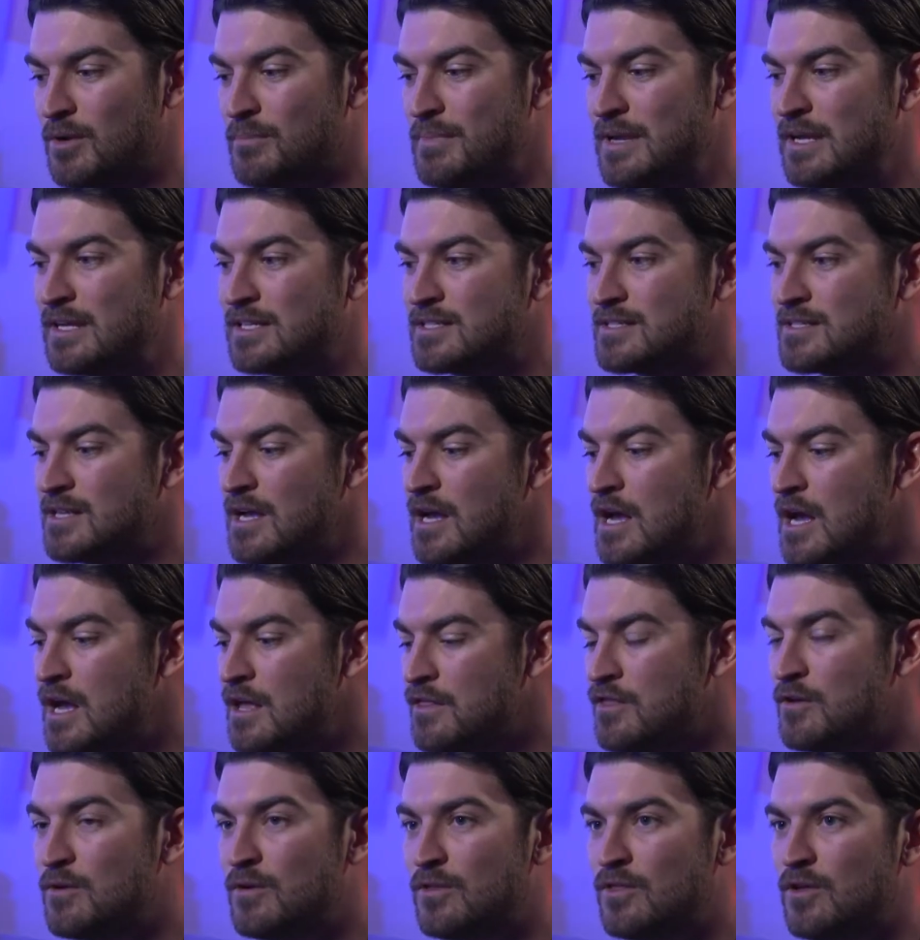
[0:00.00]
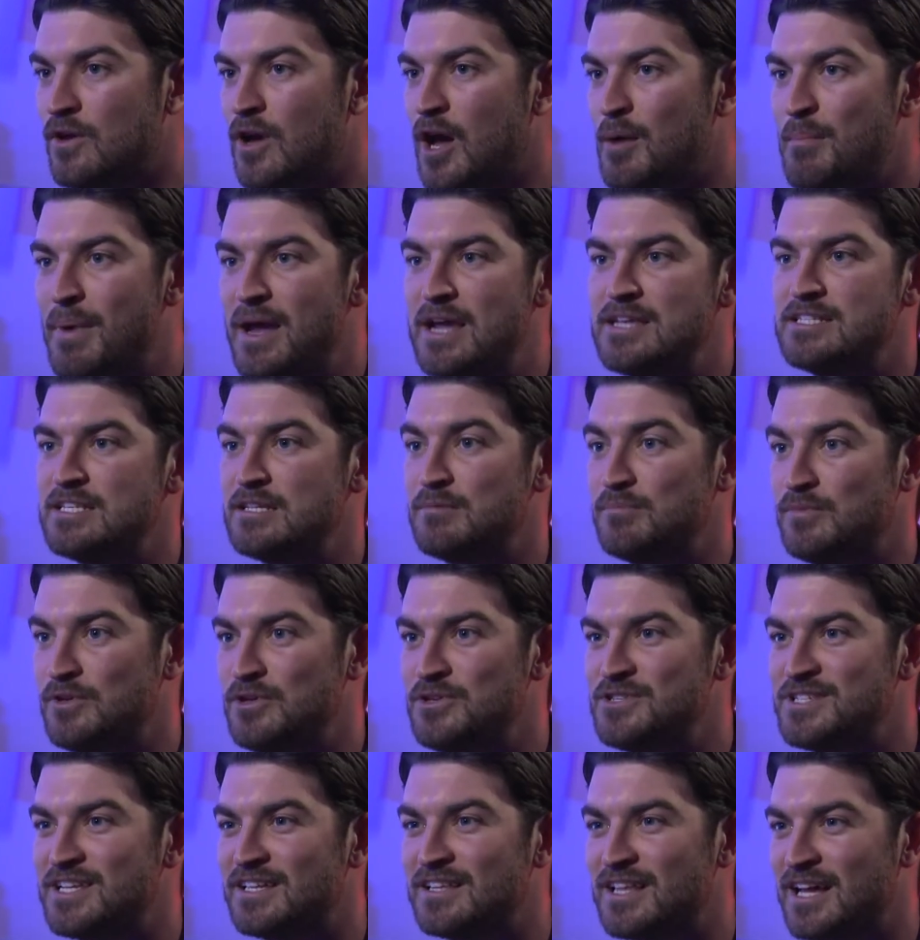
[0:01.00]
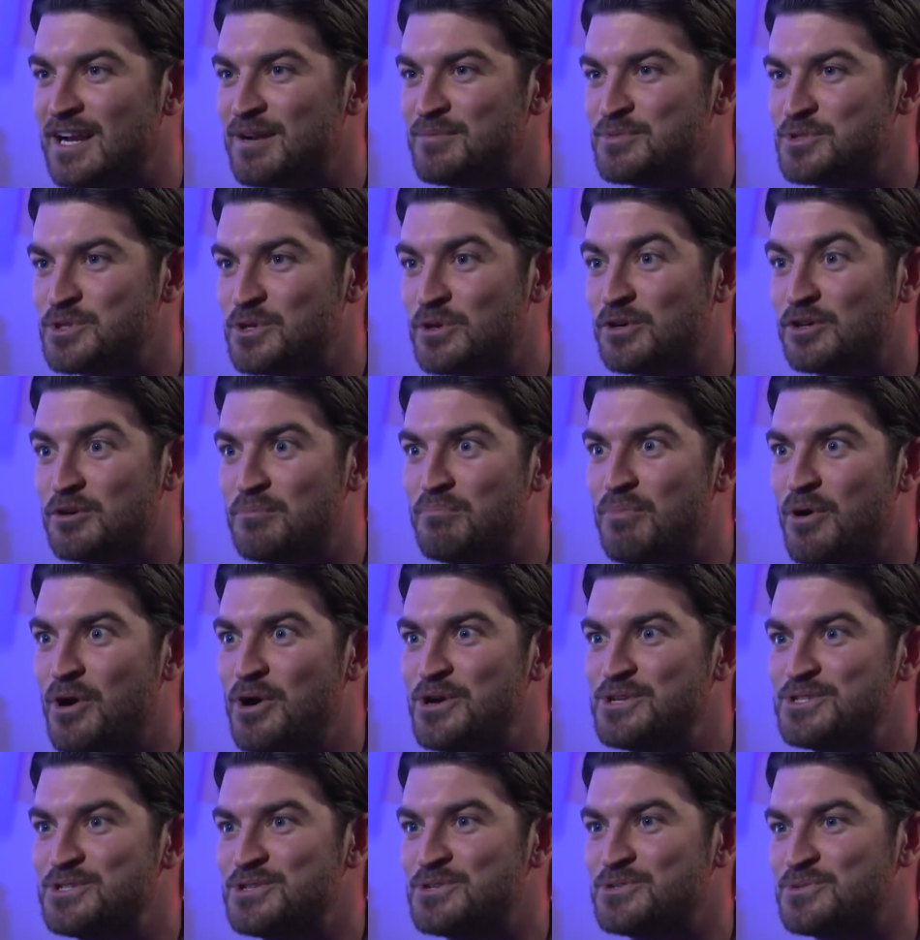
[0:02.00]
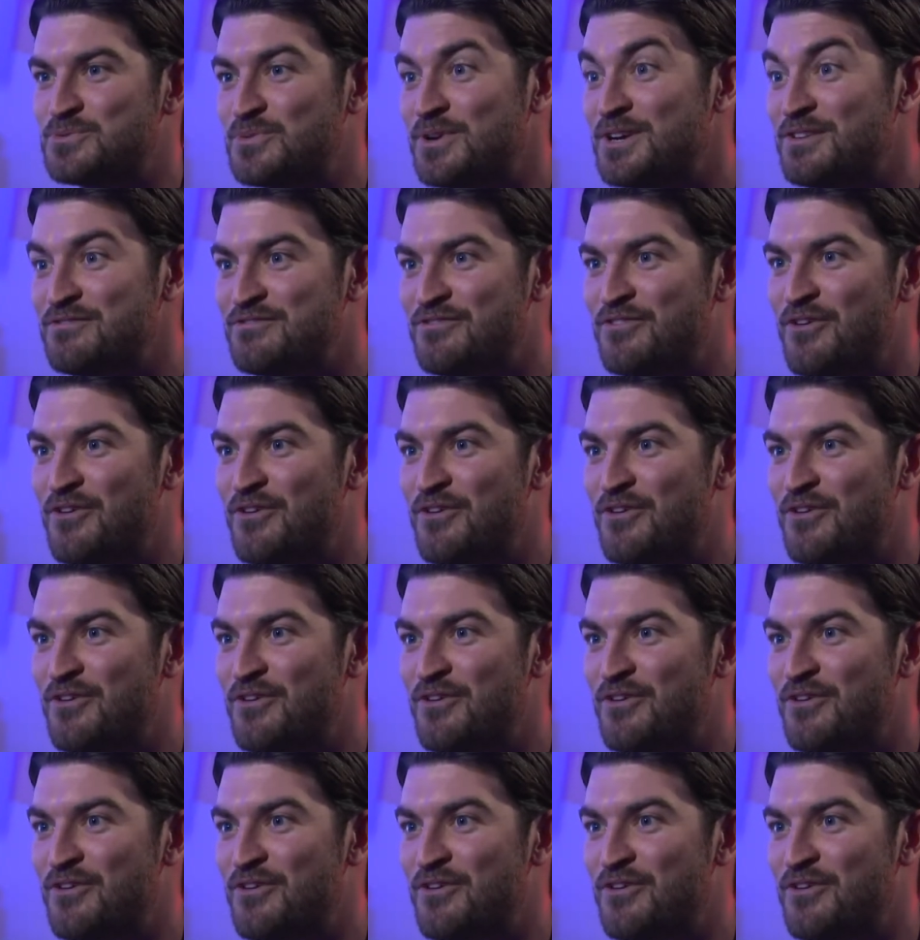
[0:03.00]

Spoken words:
to mix the amazing music that I'm sure a composer has written